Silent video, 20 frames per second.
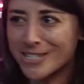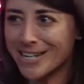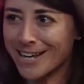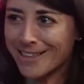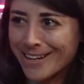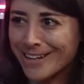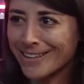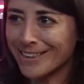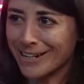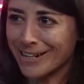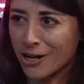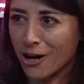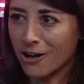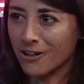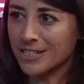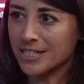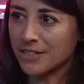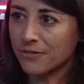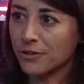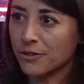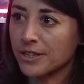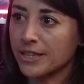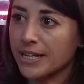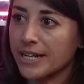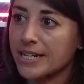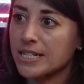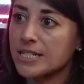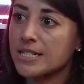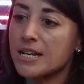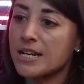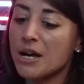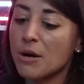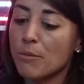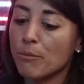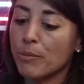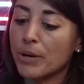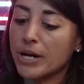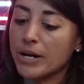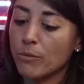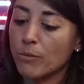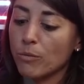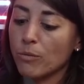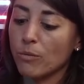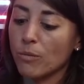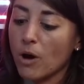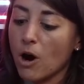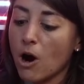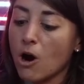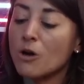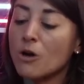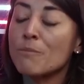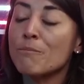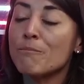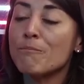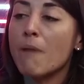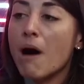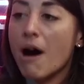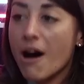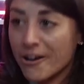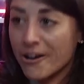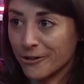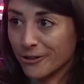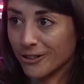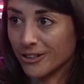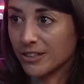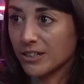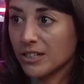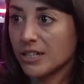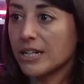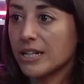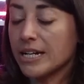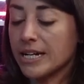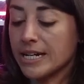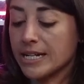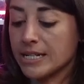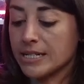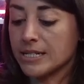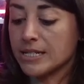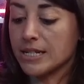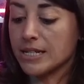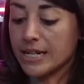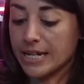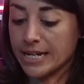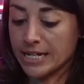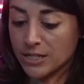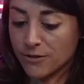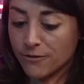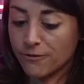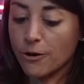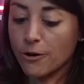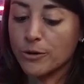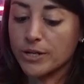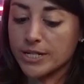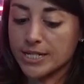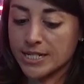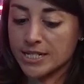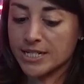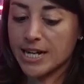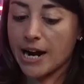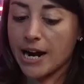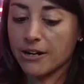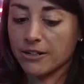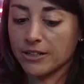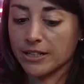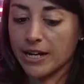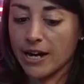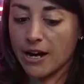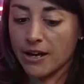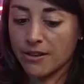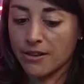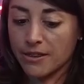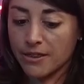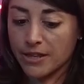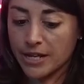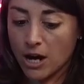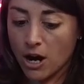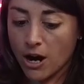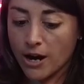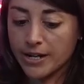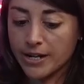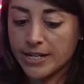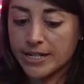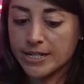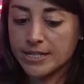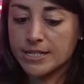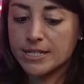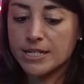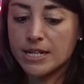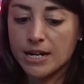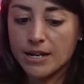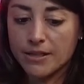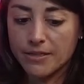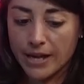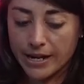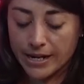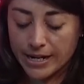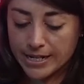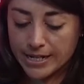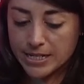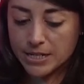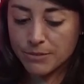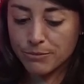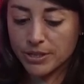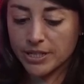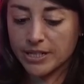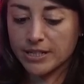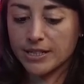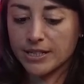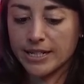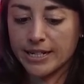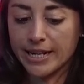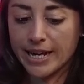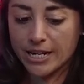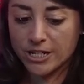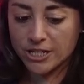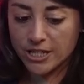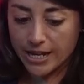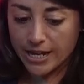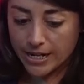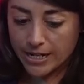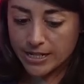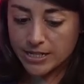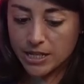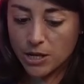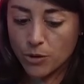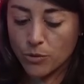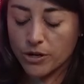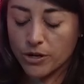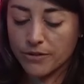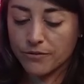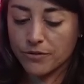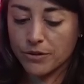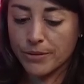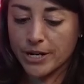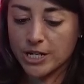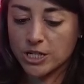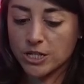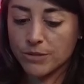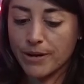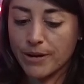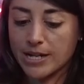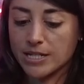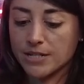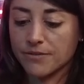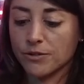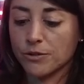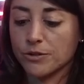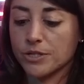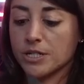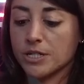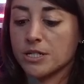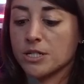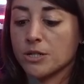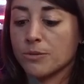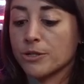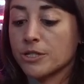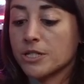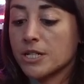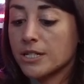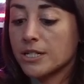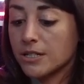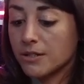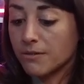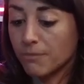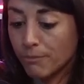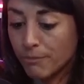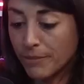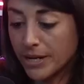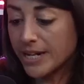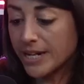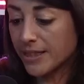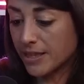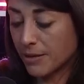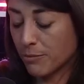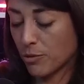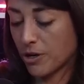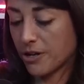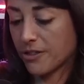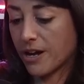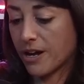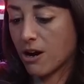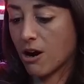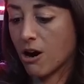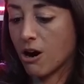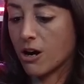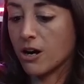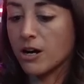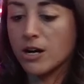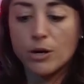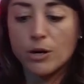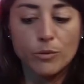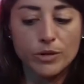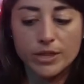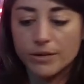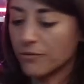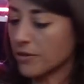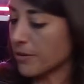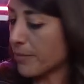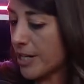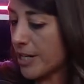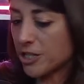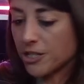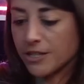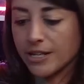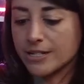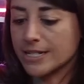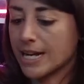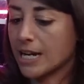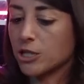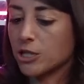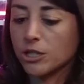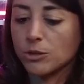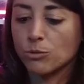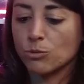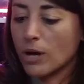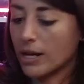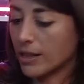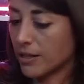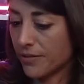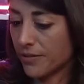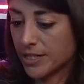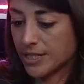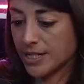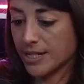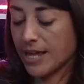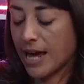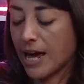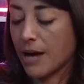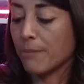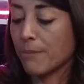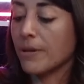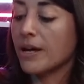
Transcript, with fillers: I think they'd call it different things, but our model is is focused entirely on the audience that isn't politically engaged, that is lower information passive news consumers, meeting them where they are with information that is actually relevant to them,